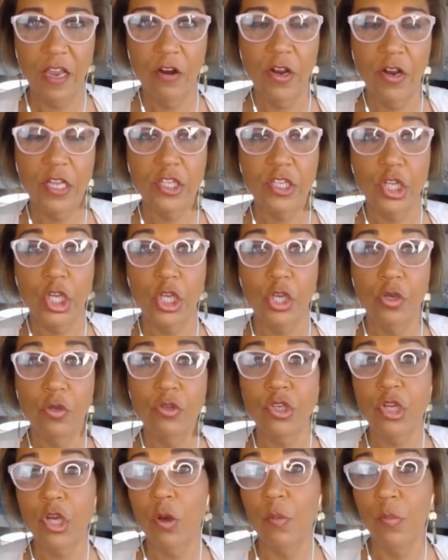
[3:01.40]
is a
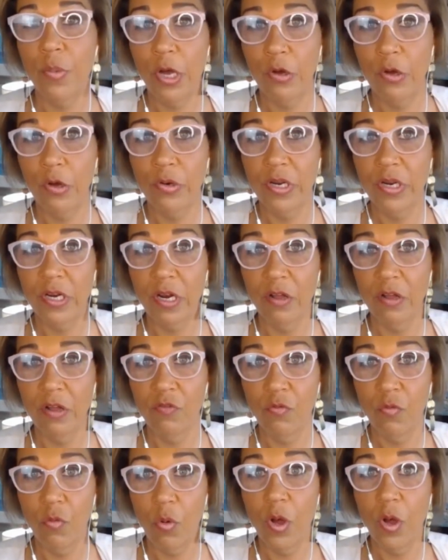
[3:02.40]
huge component
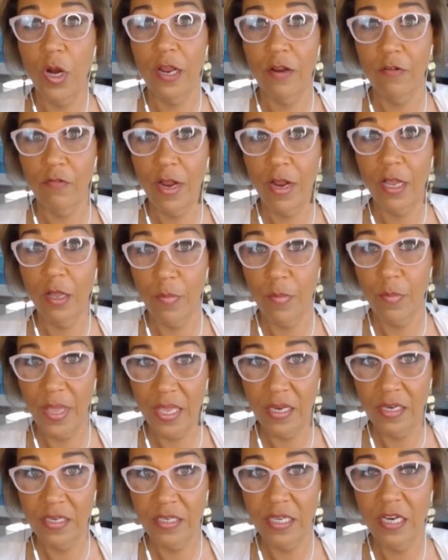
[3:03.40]
of what I
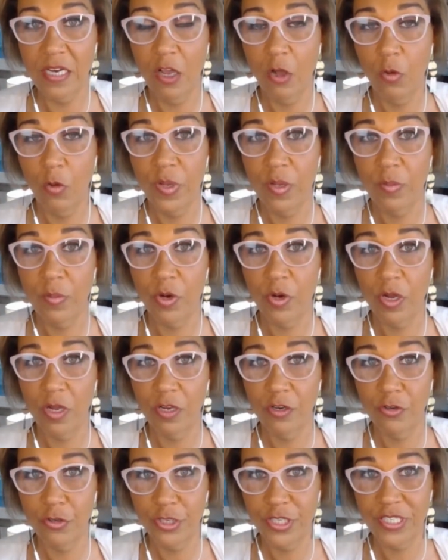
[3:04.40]
recommend and help people to
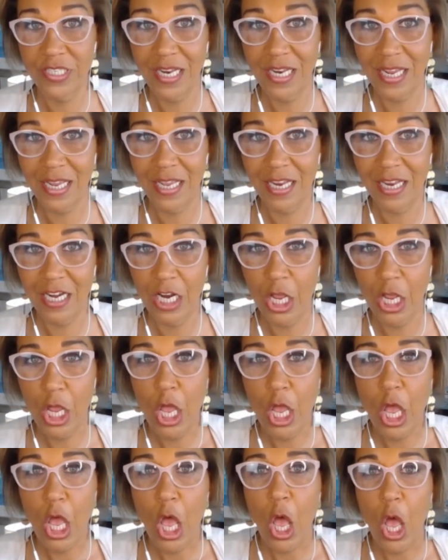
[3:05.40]
understand.
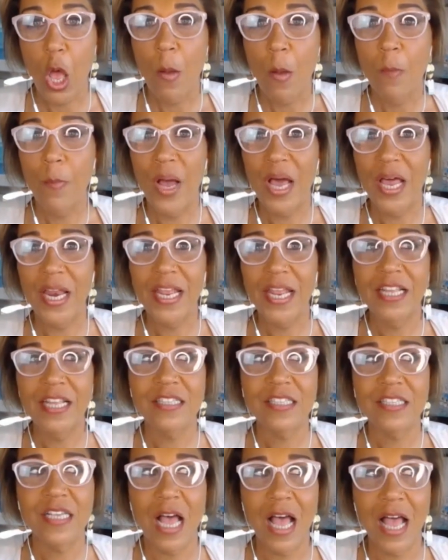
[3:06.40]
But
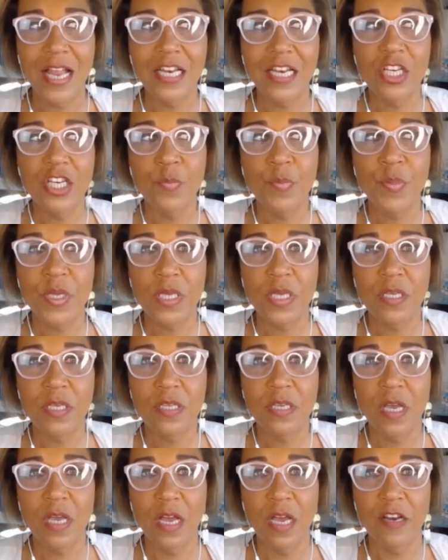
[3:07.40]
it's gotten to
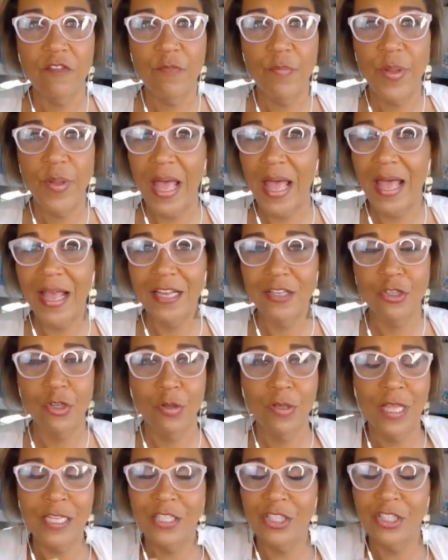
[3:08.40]
be kind of pat.
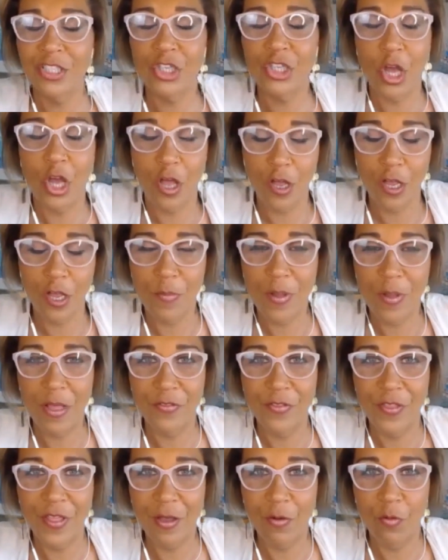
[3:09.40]
So let's talk
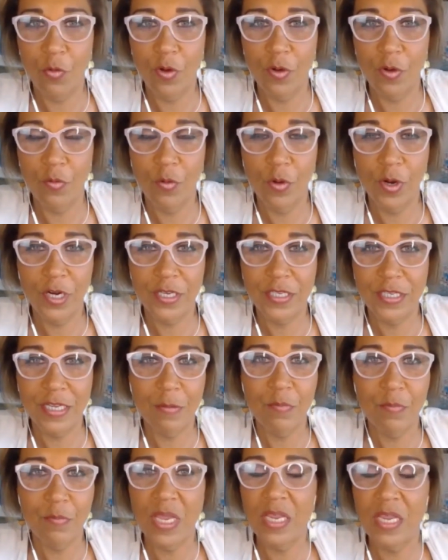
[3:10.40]
about that. What does
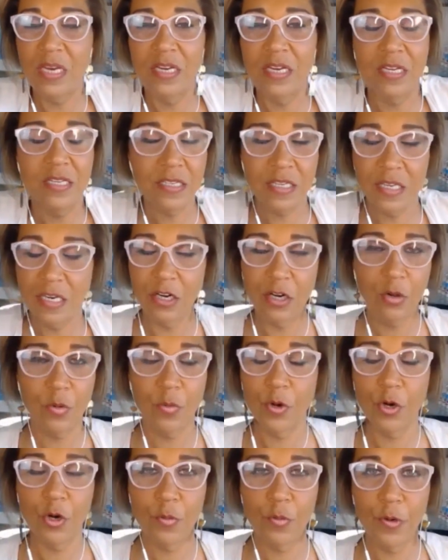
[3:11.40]
that mean? Is it an
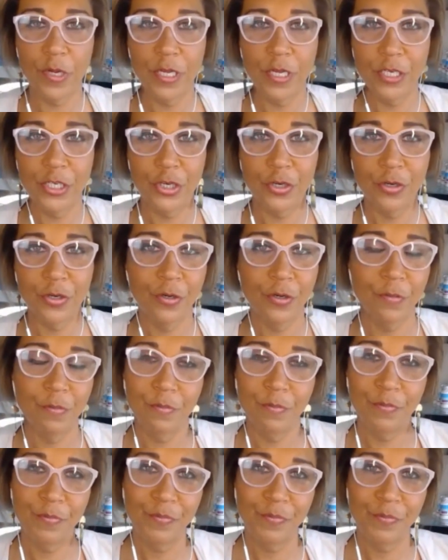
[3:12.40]
appropriate term?